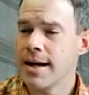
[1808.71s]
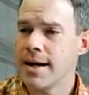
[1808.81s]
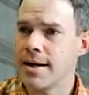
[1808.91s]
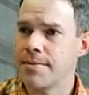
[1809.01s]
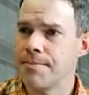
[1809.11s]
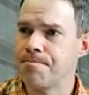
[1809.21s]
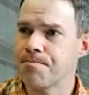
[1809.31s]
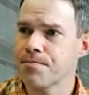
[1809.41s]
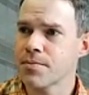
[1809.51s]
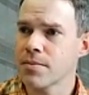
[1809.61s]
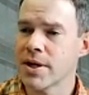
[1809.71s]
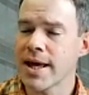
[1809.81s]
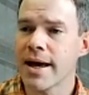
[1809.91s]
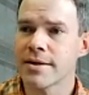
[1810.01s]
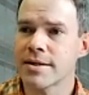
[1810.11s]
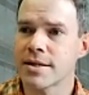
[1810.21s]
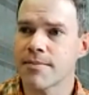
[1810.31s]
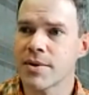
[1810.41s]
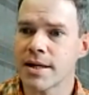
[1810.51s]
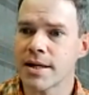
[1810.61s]
But yeah, this is
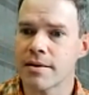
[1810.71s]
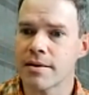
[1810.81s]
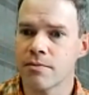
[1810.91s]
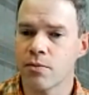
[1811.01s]
something